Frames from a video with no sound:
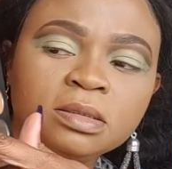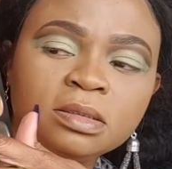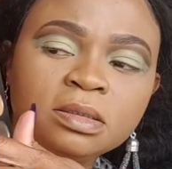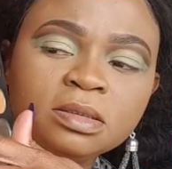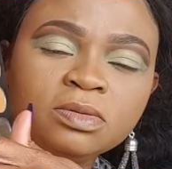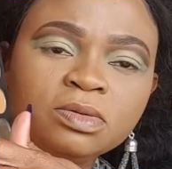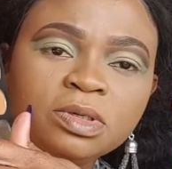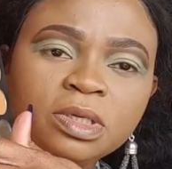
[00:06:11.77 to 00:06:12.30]

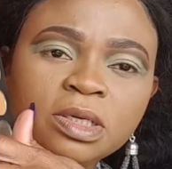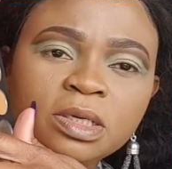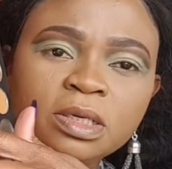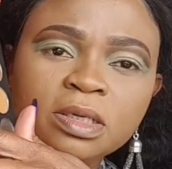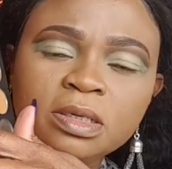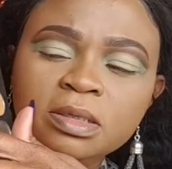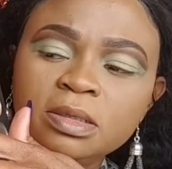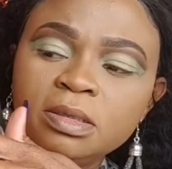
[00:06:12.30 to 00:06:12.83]
this one
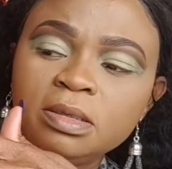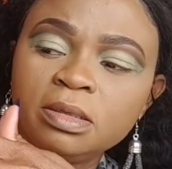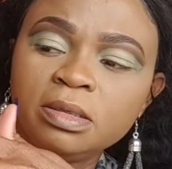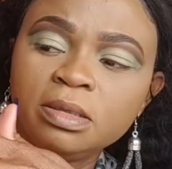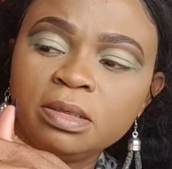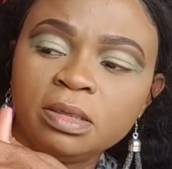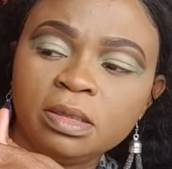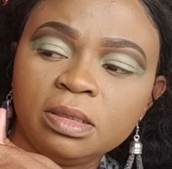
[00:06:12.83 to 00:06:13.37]
here,
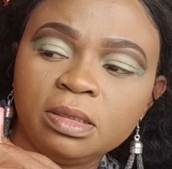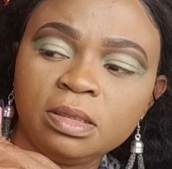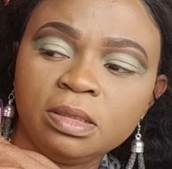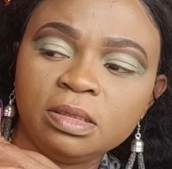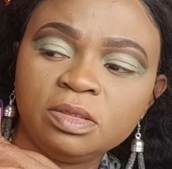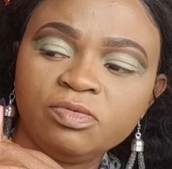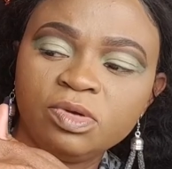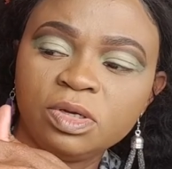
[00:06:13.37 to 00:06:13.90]

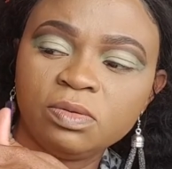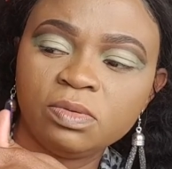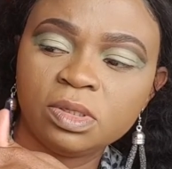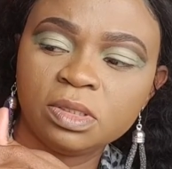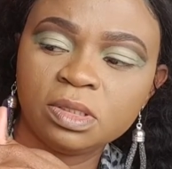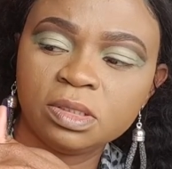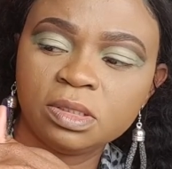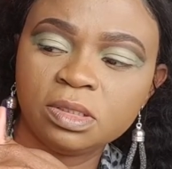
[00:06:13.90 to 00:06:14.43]
this very
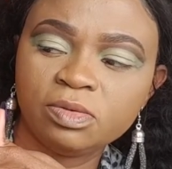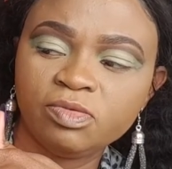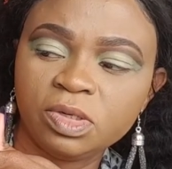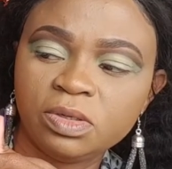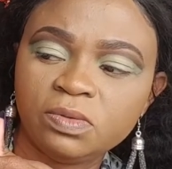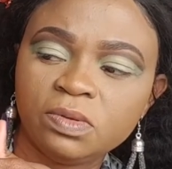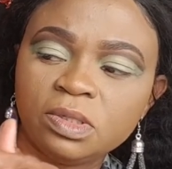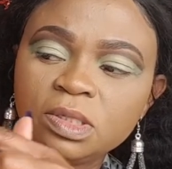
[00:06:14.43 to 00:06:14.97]
one, and this
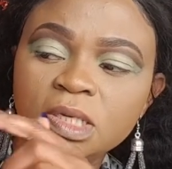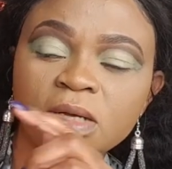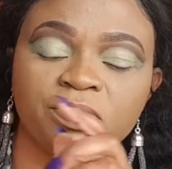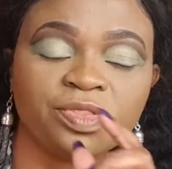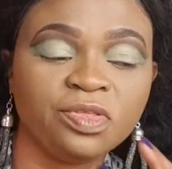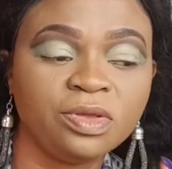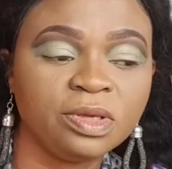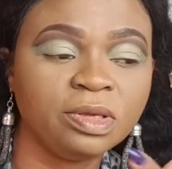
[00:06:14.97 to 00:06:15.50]
very one. I'm
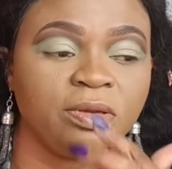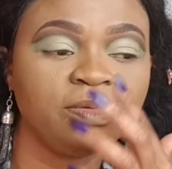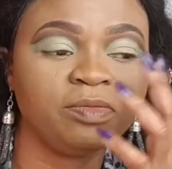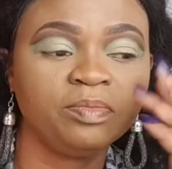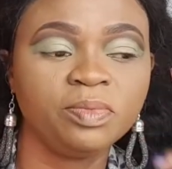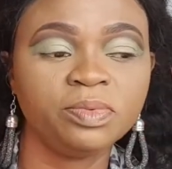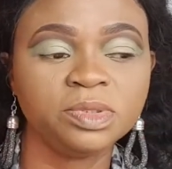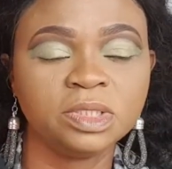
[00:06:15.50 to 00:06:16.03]
thinking of
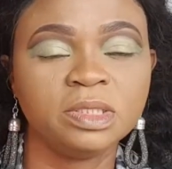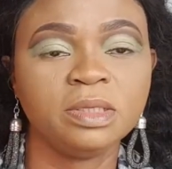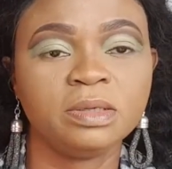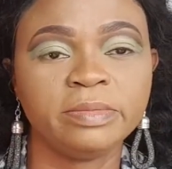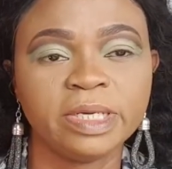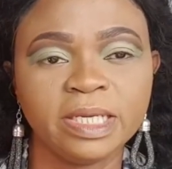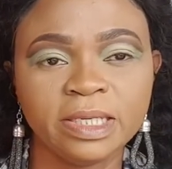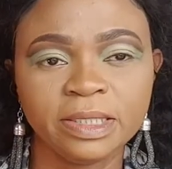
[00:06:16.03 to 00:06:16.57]
putting
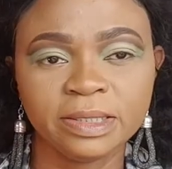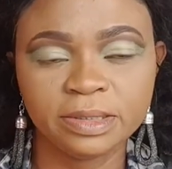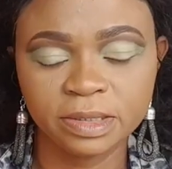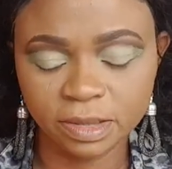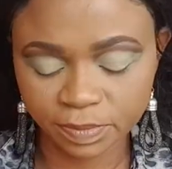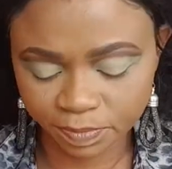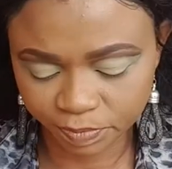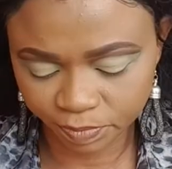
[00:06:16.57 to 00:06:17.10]
on my
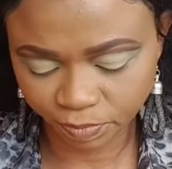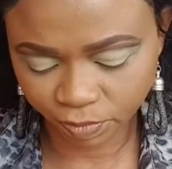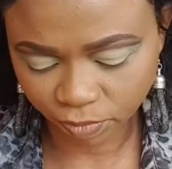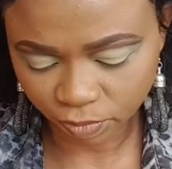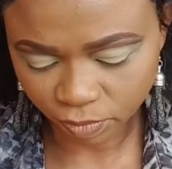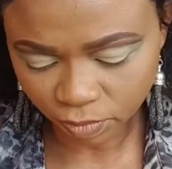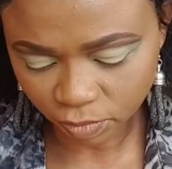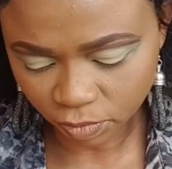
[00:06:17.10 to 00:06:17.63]
lids,
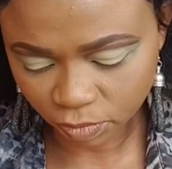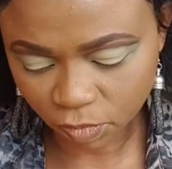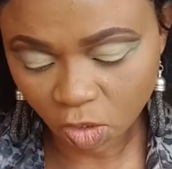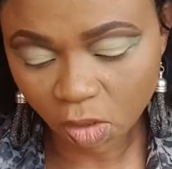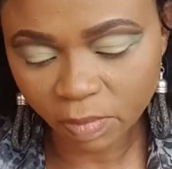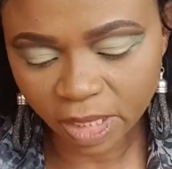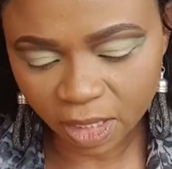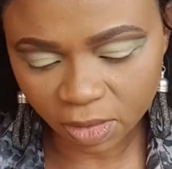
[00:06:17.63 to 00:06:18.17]

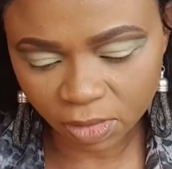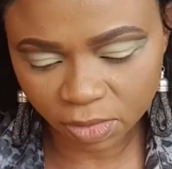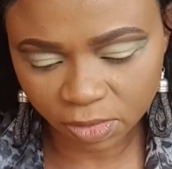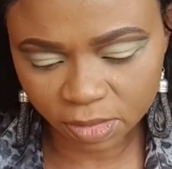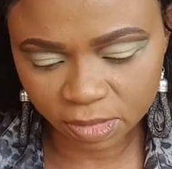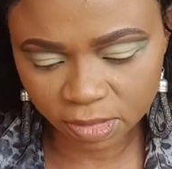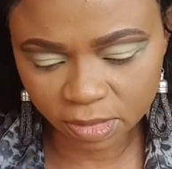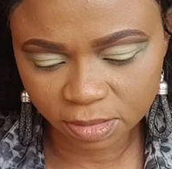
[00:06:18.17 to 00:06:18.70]
on my
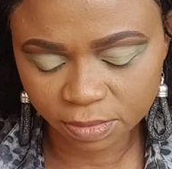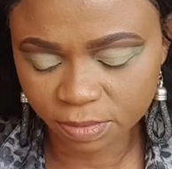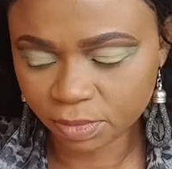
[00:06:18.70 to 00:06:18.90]
cockles.